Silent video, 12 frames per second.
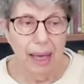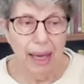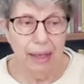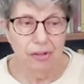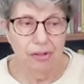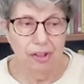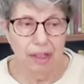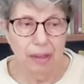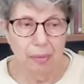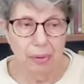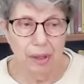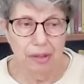as
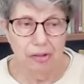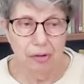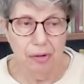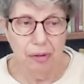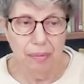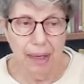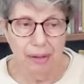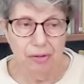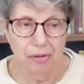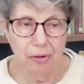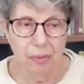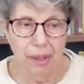celebratory mass
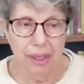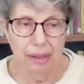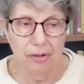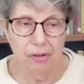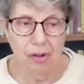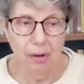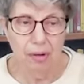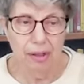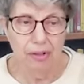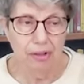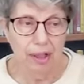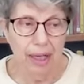from King's
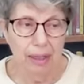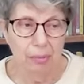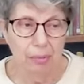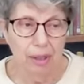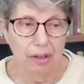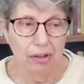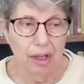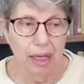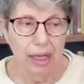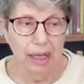College, Cambridge,